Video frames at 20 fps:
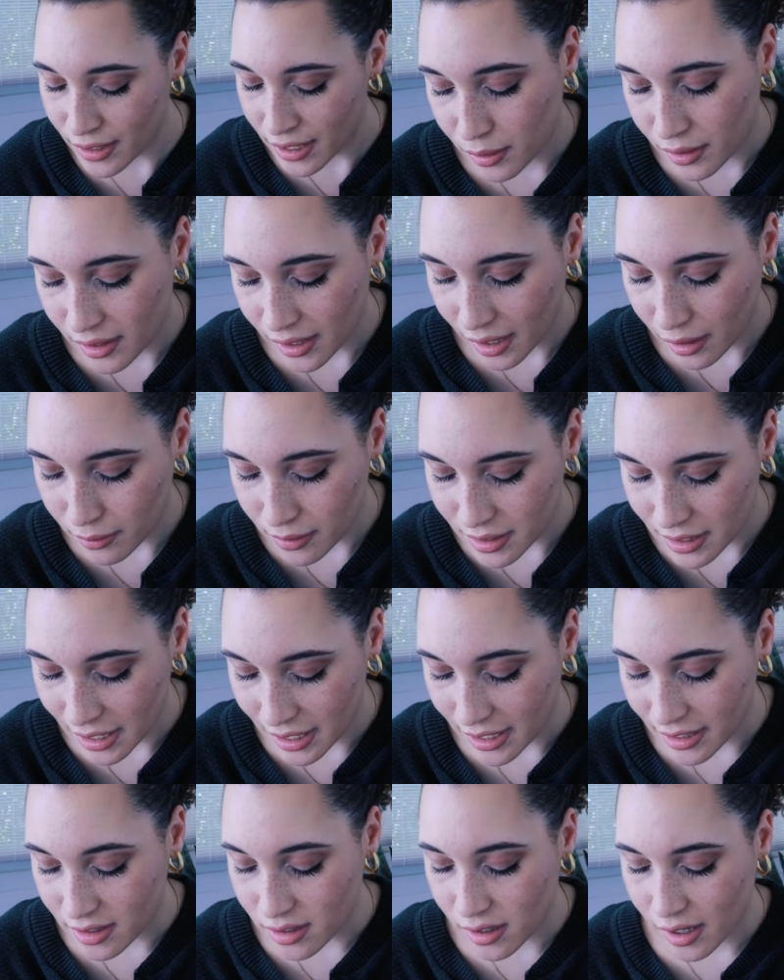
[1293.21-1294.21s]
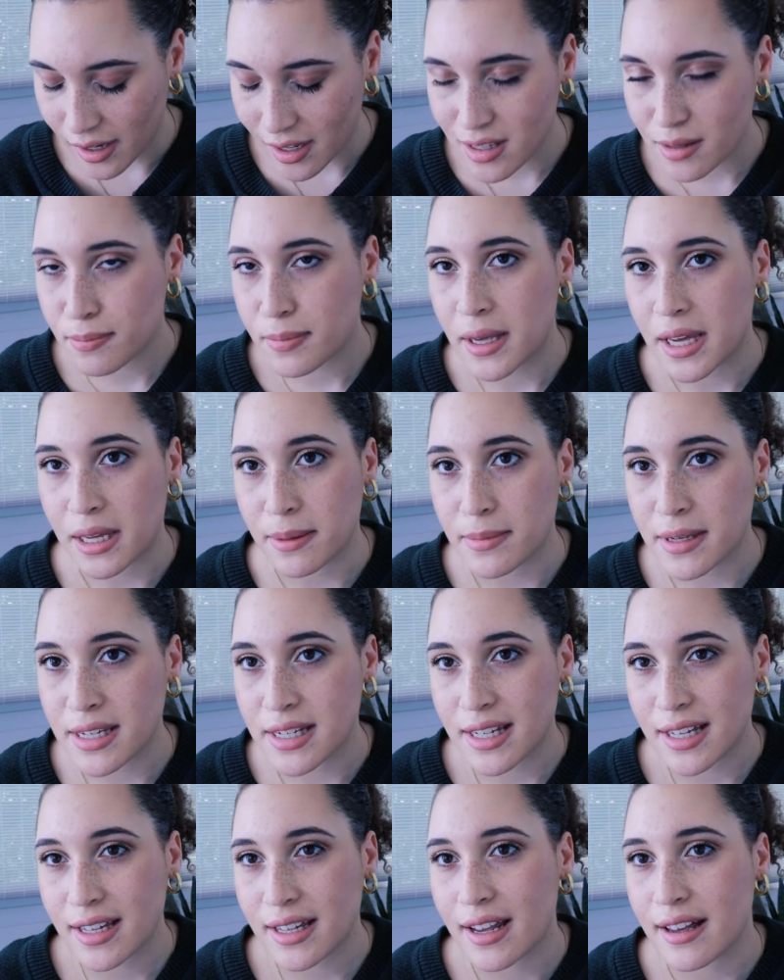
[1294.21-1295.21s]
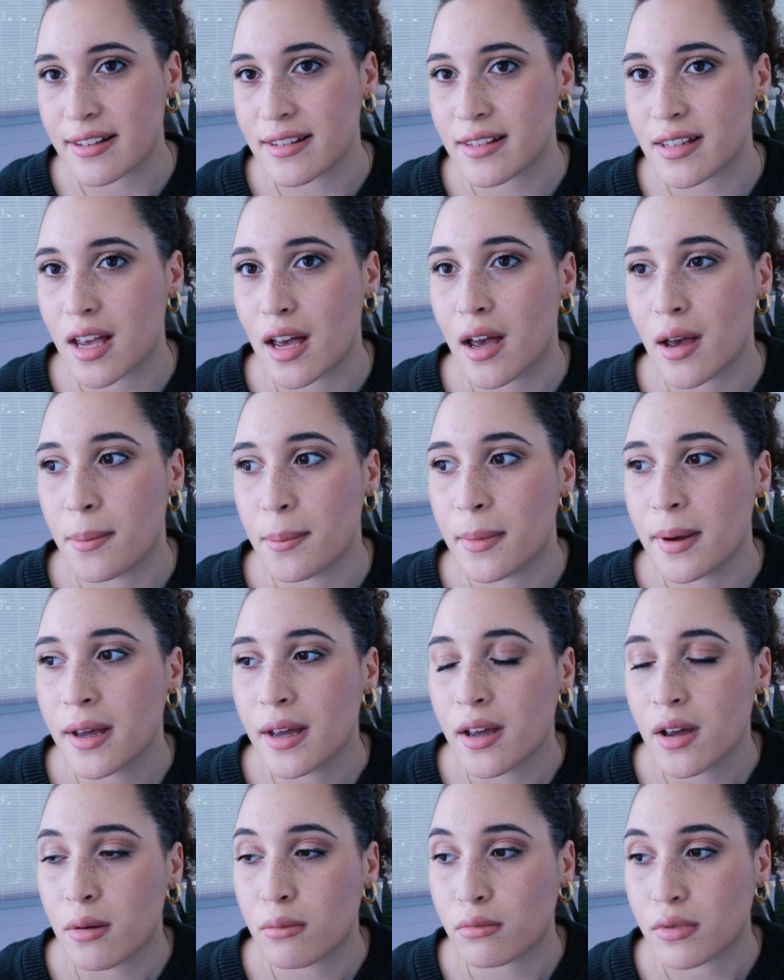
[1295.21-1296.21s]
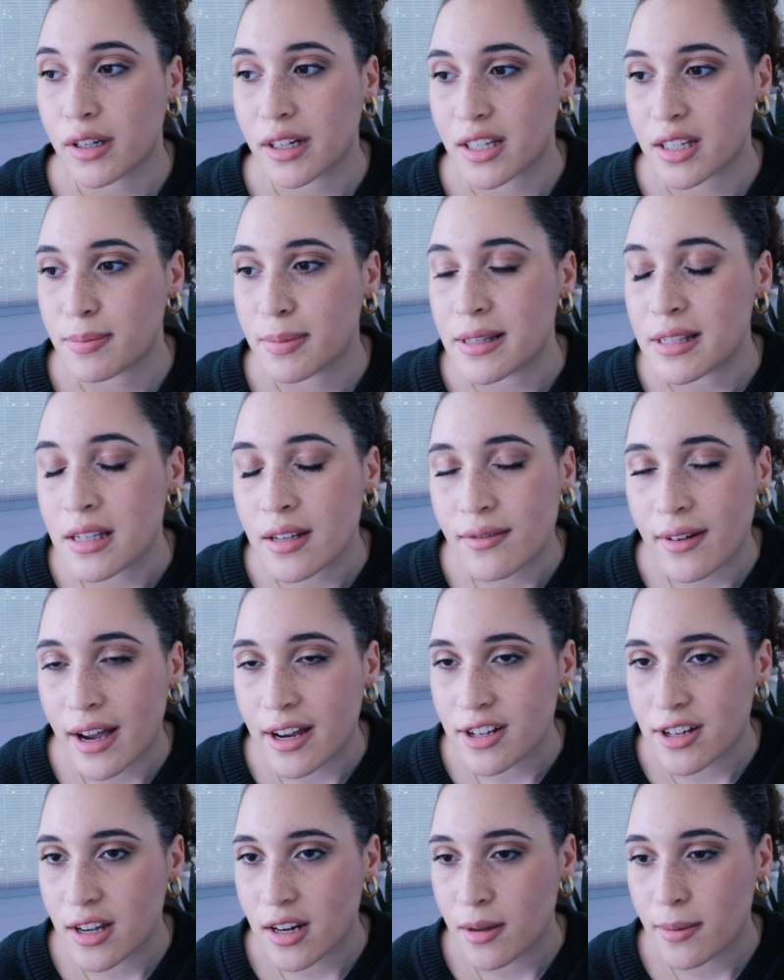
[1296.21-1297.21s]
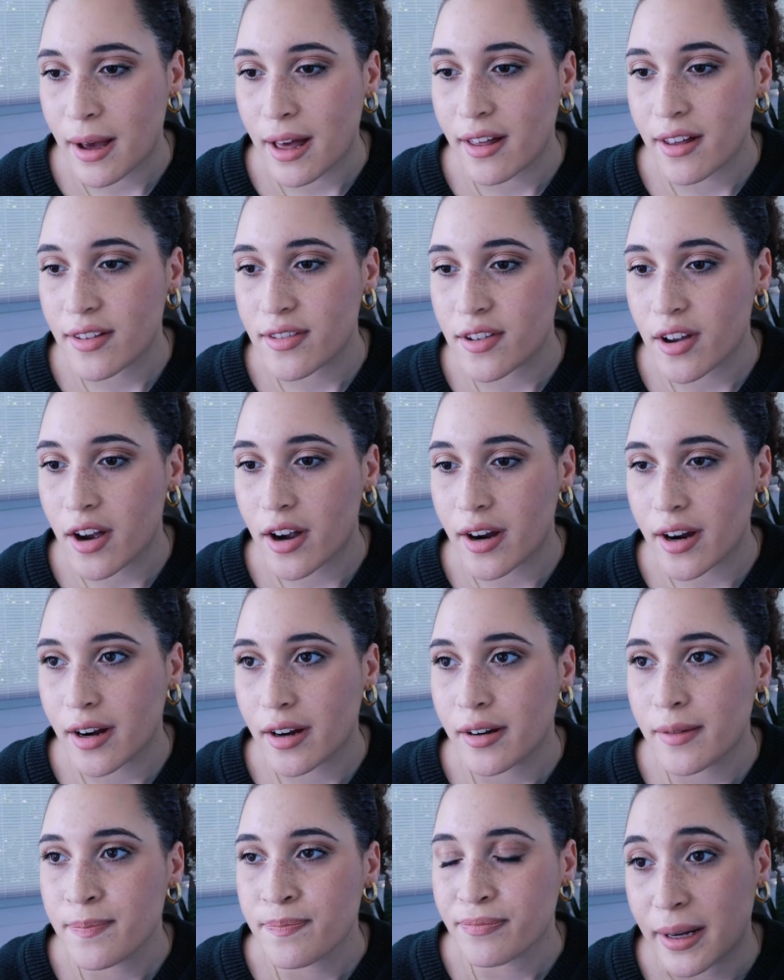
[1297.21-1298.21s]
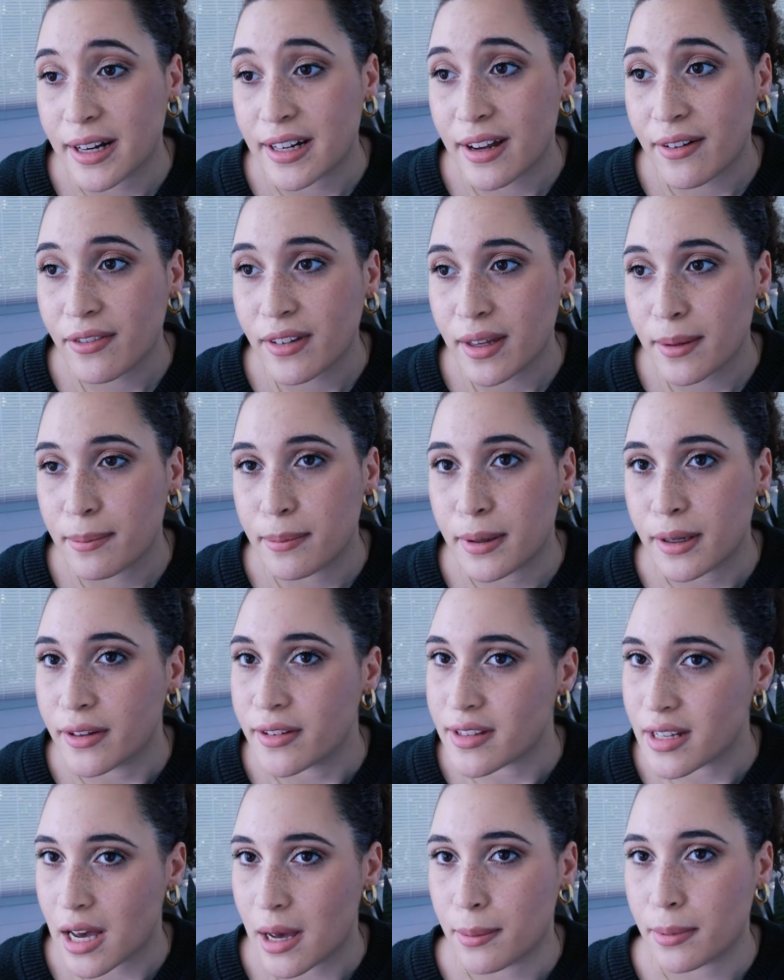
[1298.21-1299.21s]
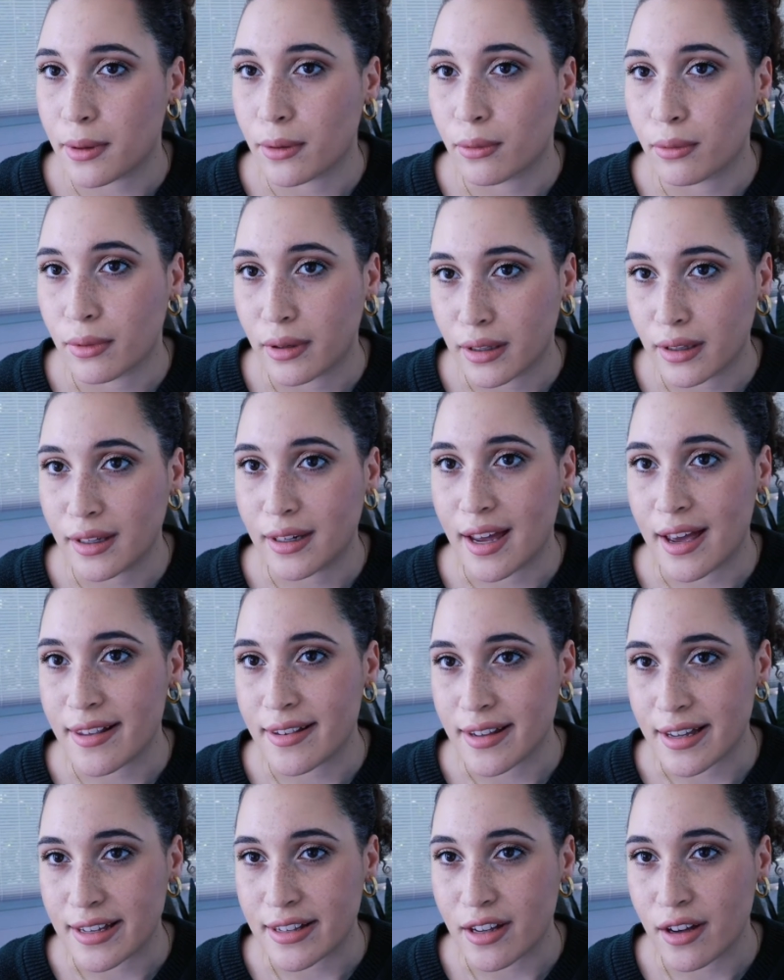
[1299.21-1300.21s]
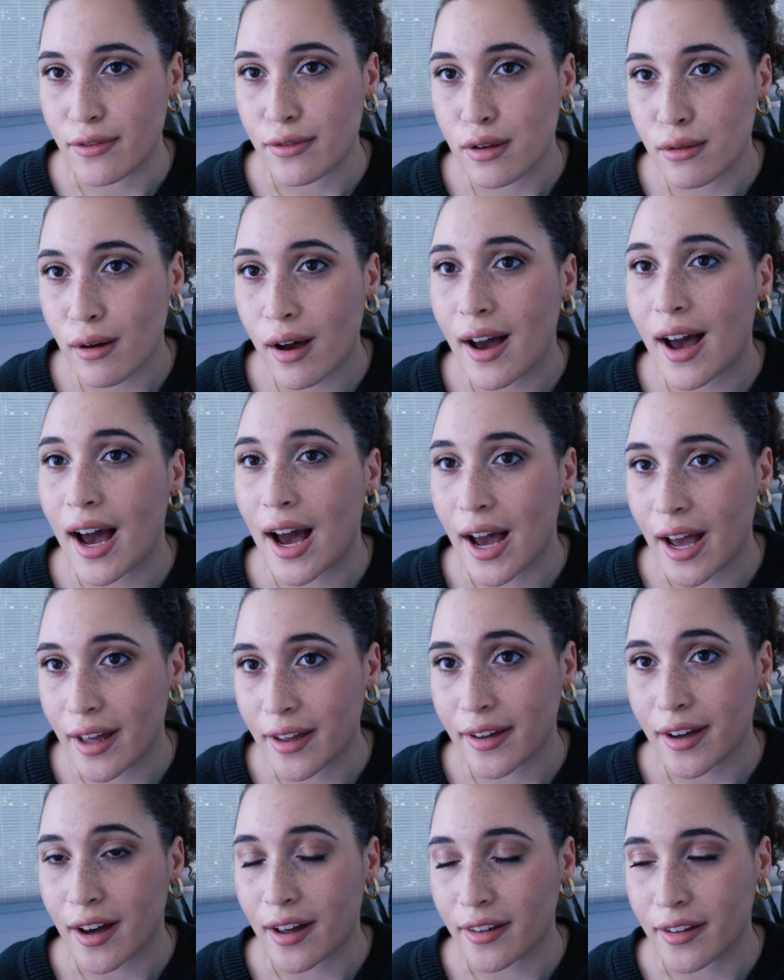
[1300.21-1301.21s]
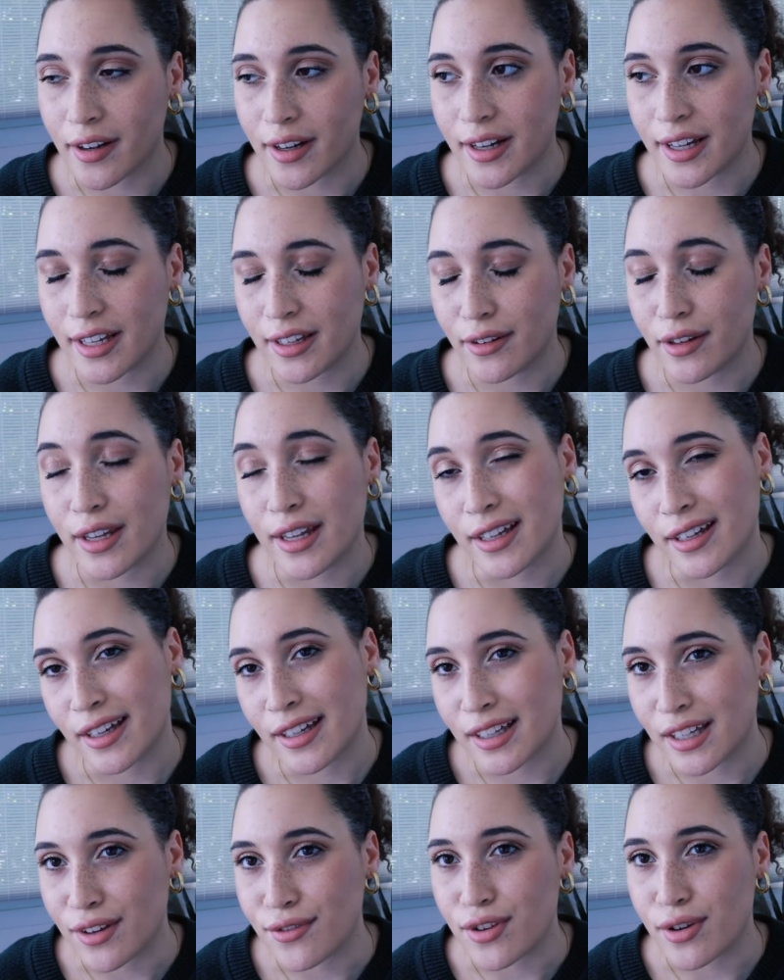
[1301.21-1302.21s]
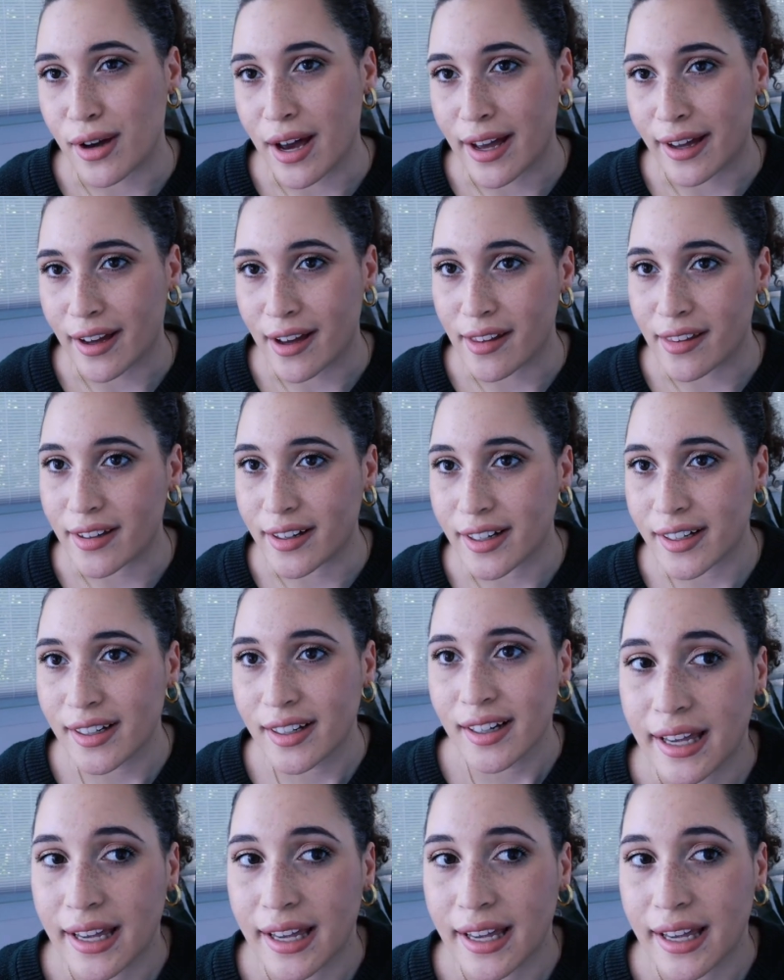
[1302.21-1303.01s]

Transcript: The one thing I will say, it's not as pigmented as some more expensive eyeshadow palettes are, but it definitely builds up really nicely. So if you want high color, it, it can give you high color.